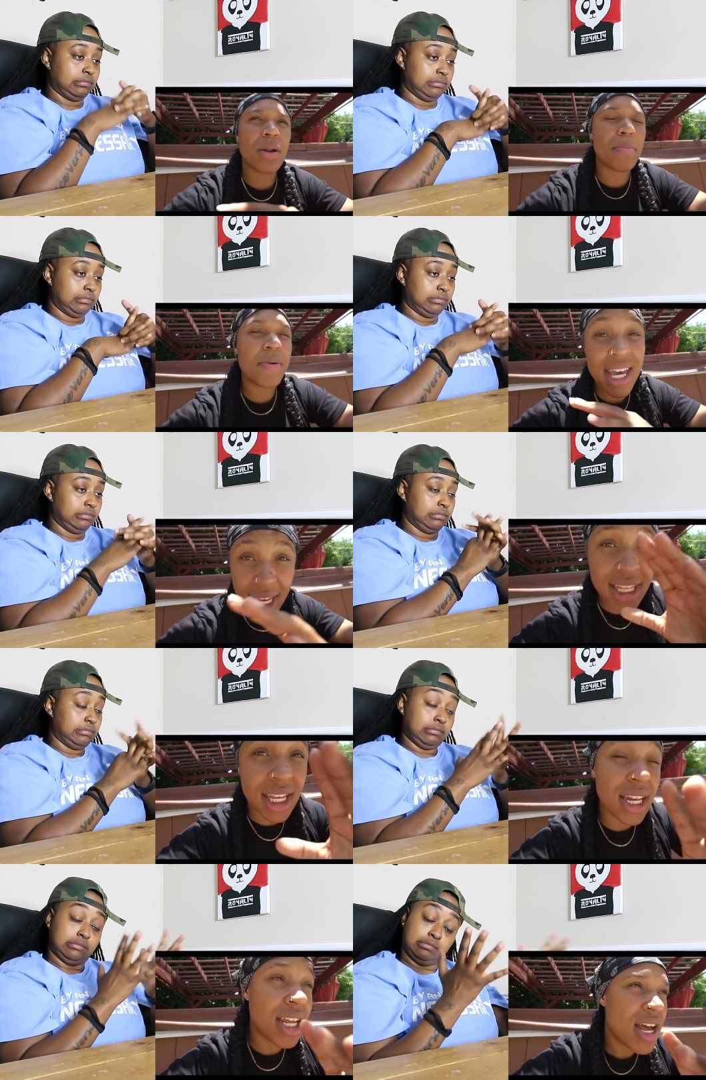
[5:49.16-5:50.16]
Speaker 1: your own
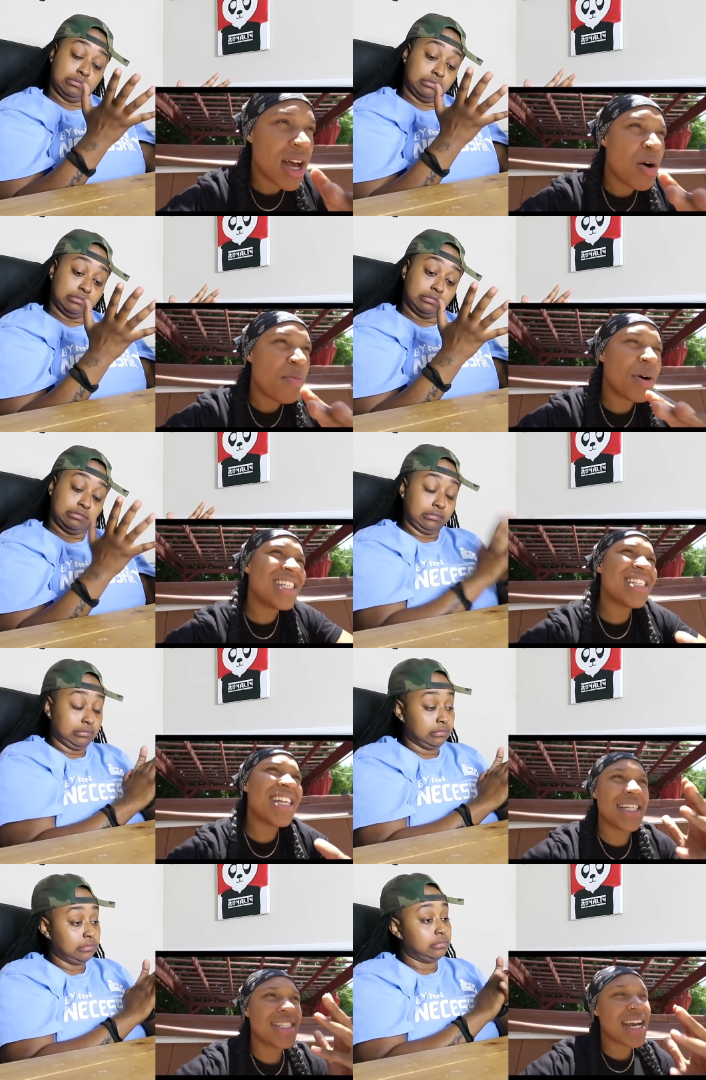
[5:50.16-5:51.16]
opinion.
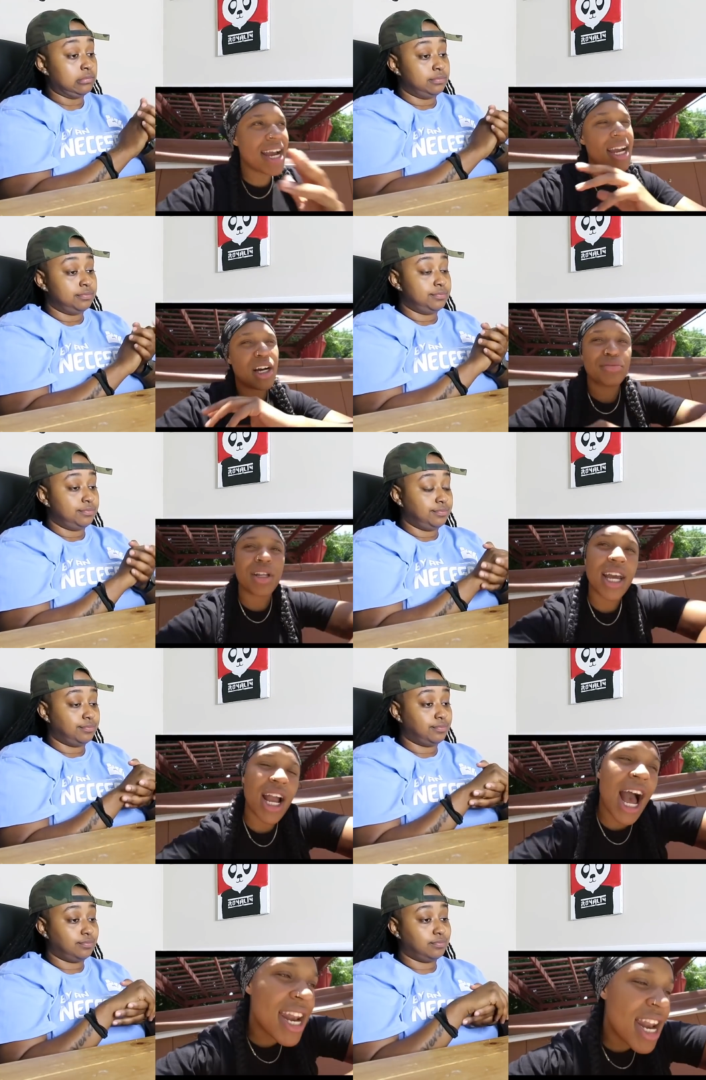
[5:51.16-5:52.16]
But it's like,
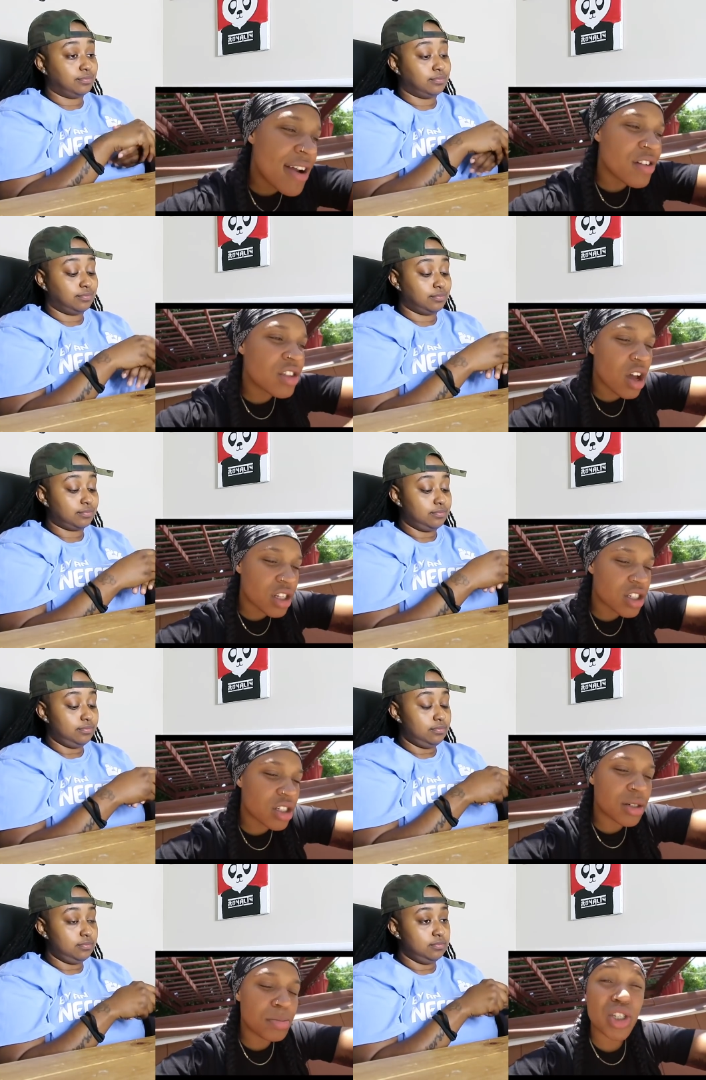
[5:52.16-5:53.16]
damn, like I never
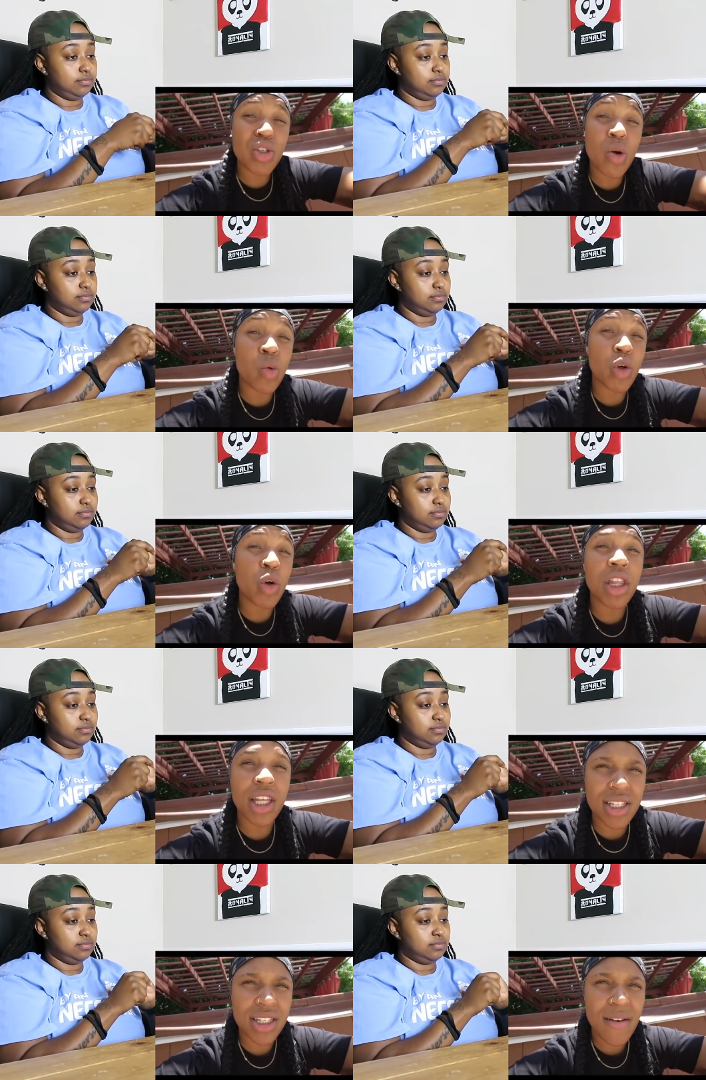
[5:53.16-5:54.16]
thought y'all could be so
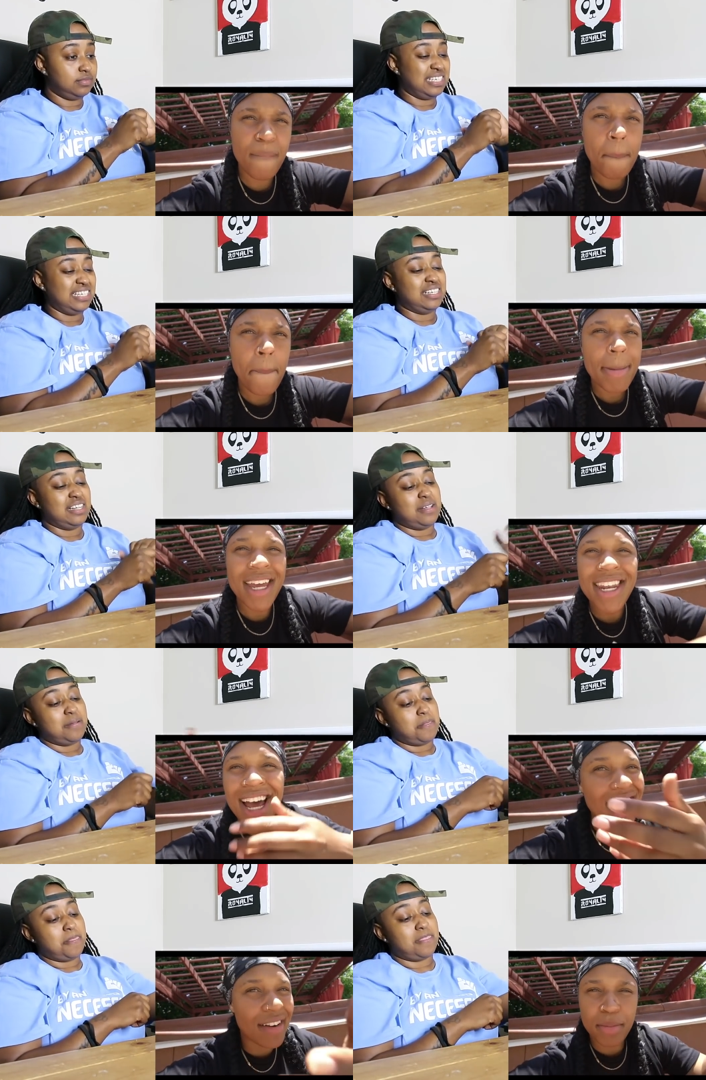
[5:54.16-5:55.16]
ruthless.
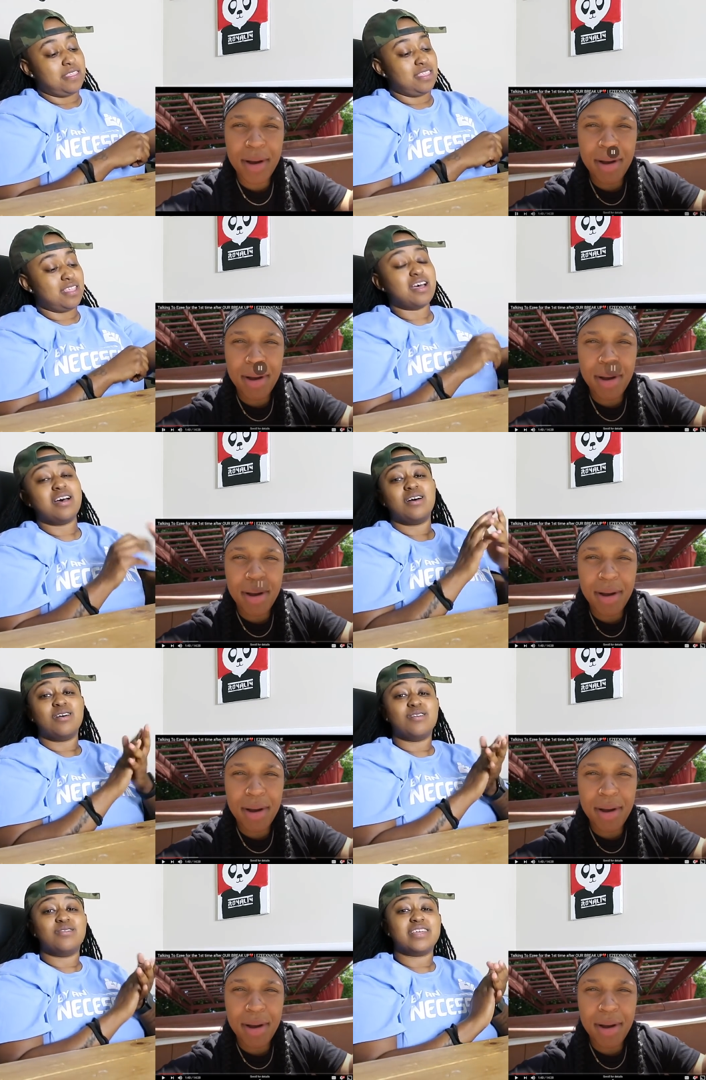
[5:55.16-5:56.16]
And
Speaker 2: not everyone.
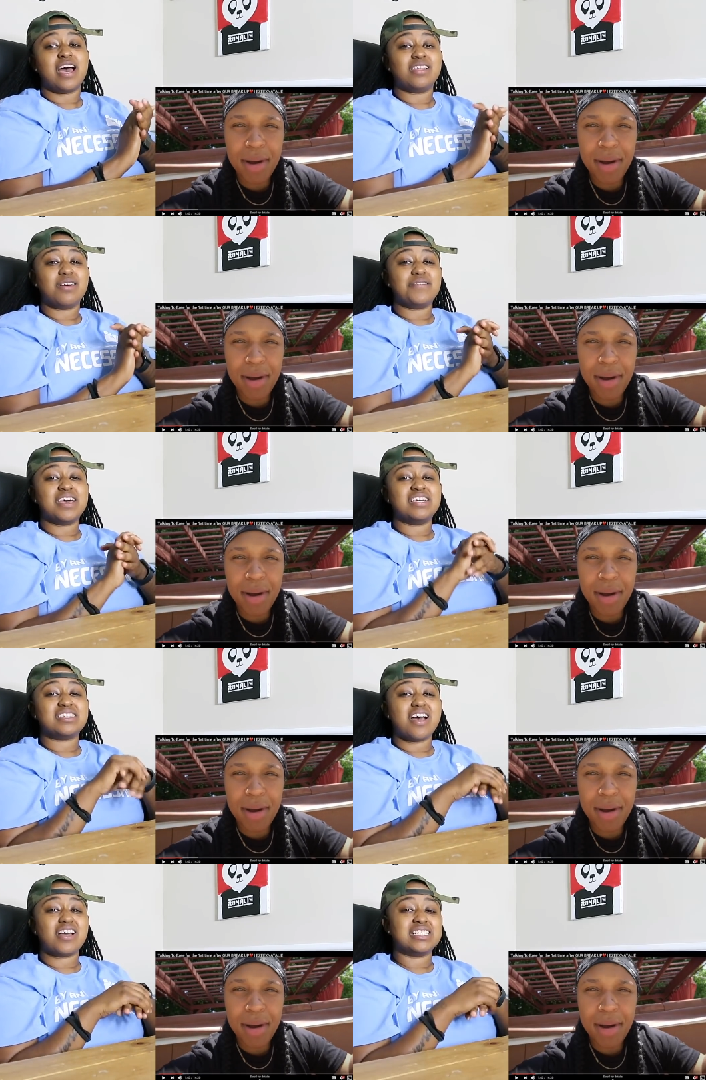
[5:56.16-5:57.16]
No, y'all over
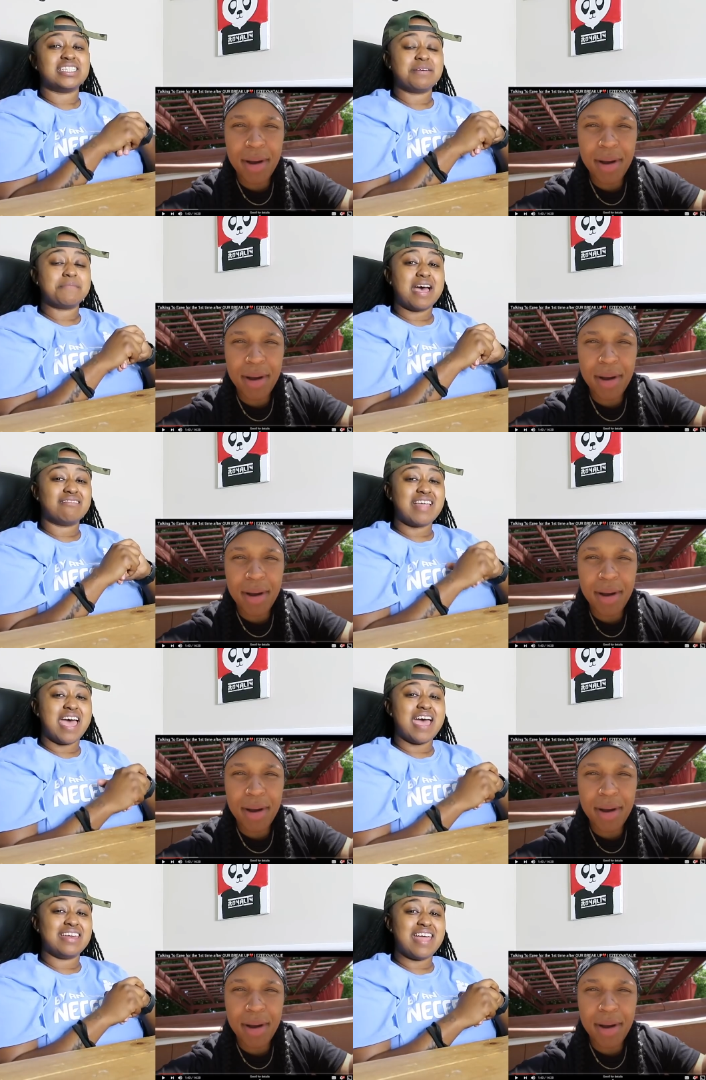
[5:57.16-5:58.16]
there talking shit about
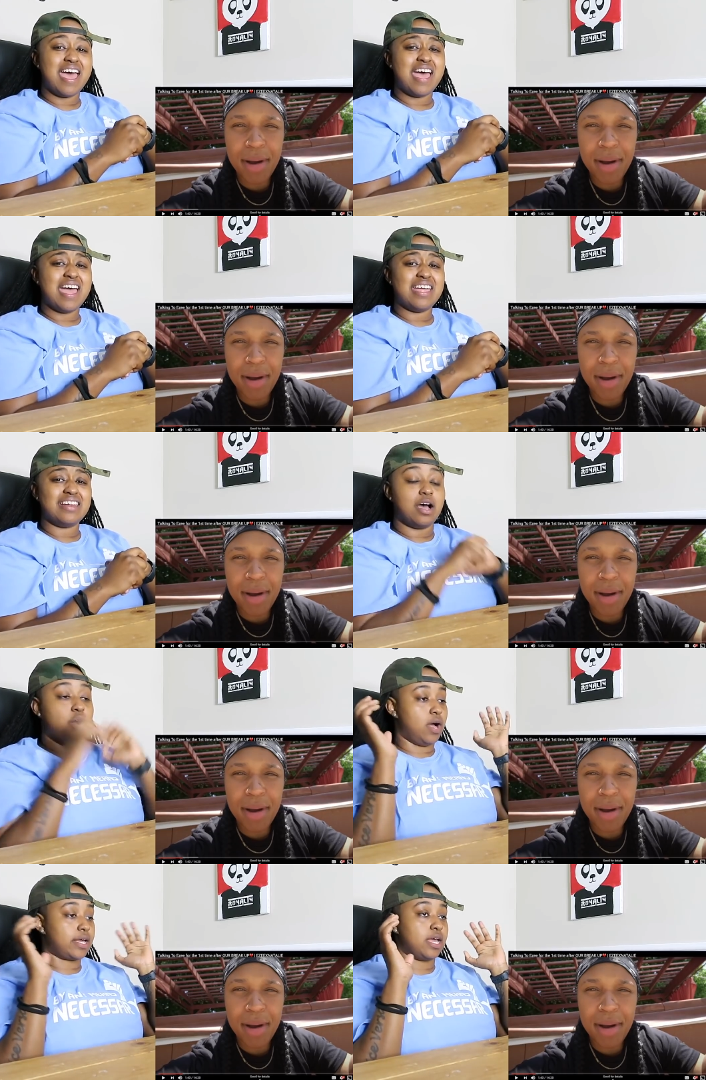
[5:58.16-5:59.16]
Nat Nat.
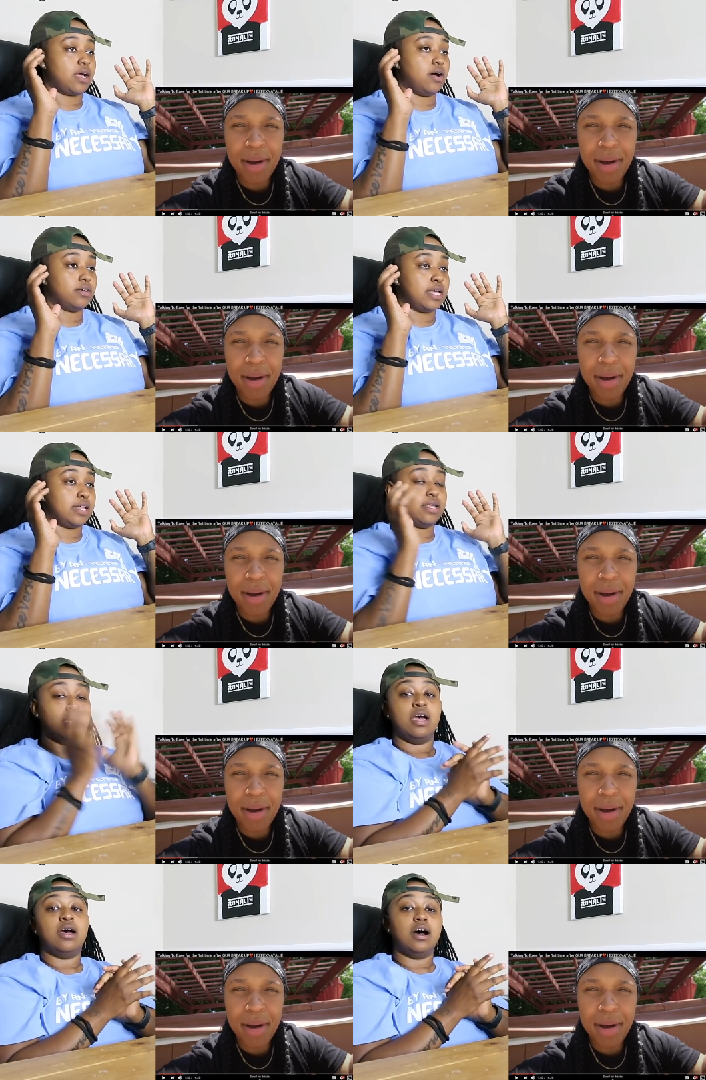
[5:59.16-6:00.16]
Oh, I can't call Nat.
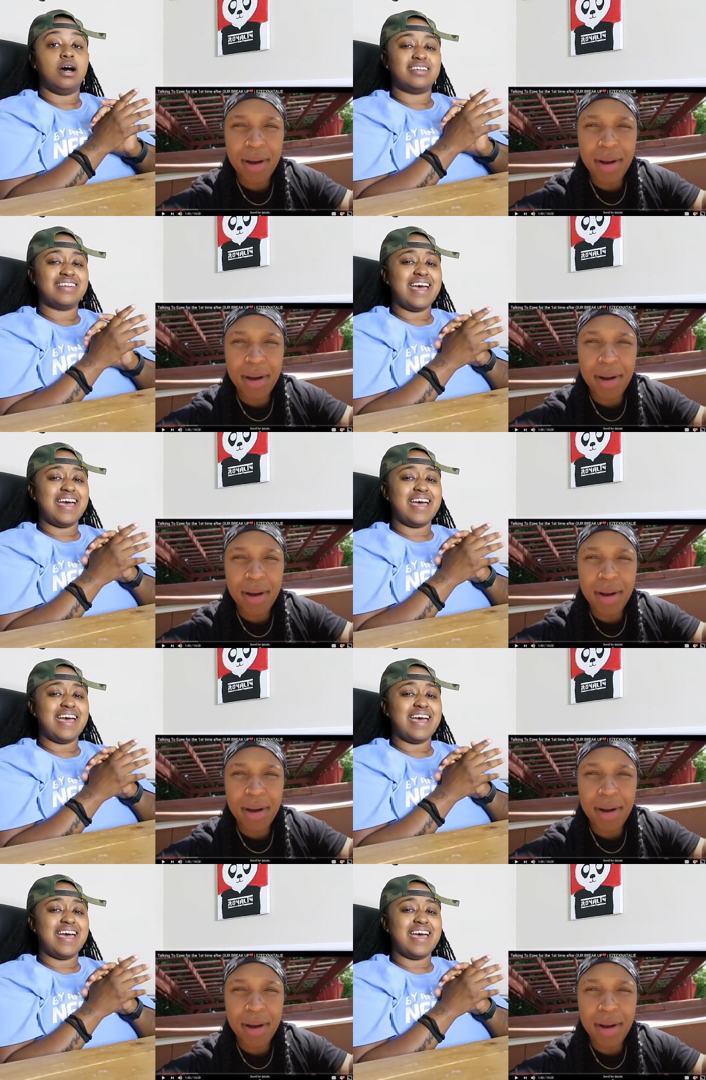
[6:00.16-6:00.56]
Uh,